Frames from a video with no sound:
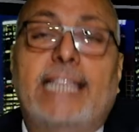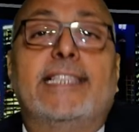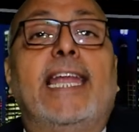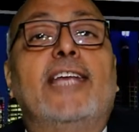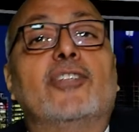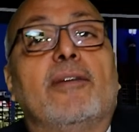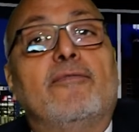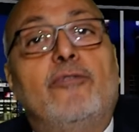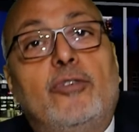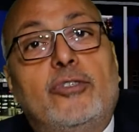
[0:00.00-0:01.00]

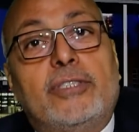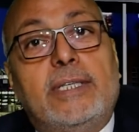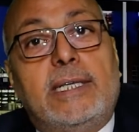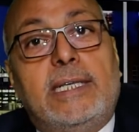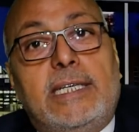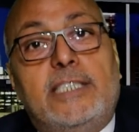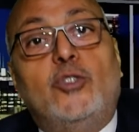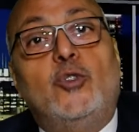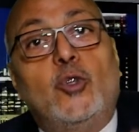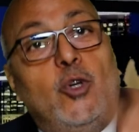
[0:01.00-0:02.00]
attraction force
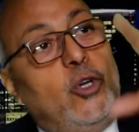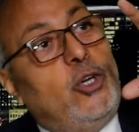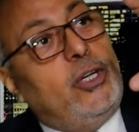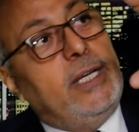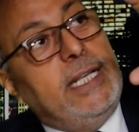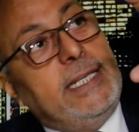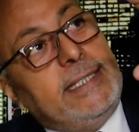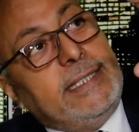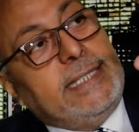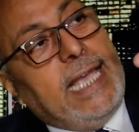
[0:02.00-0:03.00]
increase. So
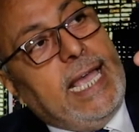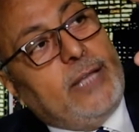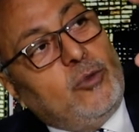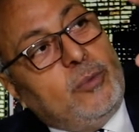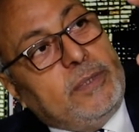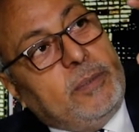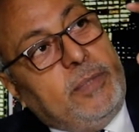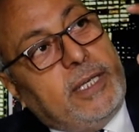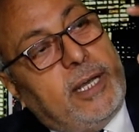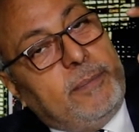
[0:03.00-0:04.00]
the atoms
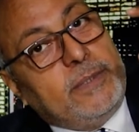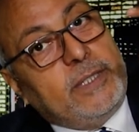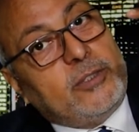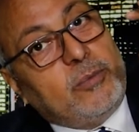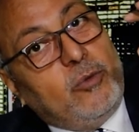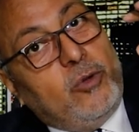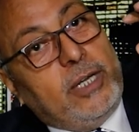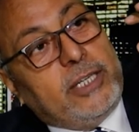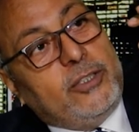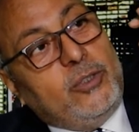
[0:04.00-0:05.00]
becomes
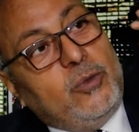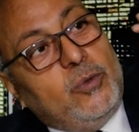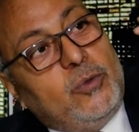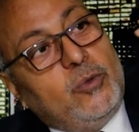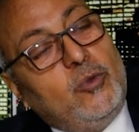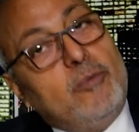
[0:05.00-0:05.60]
smaller due to